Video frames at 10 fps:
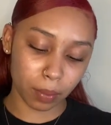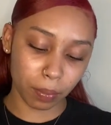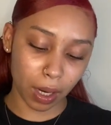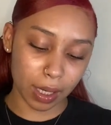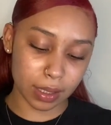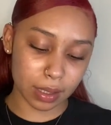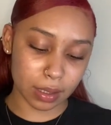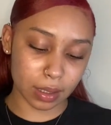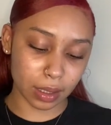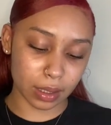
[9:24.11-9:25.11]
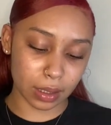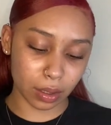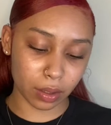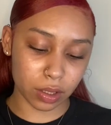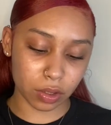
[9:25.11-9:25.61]
prices linked down
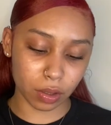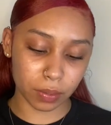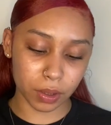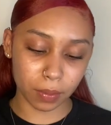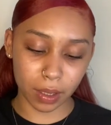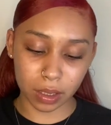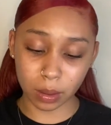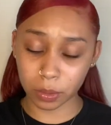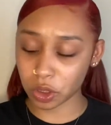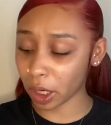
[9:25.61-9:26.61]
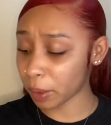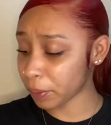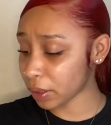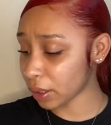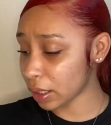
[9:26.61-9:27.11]
in the description box. I'm gonna try to
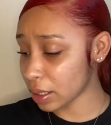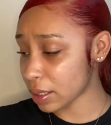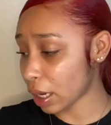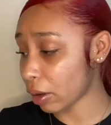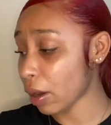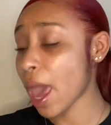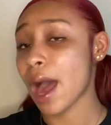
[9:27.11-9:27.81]
put the links down.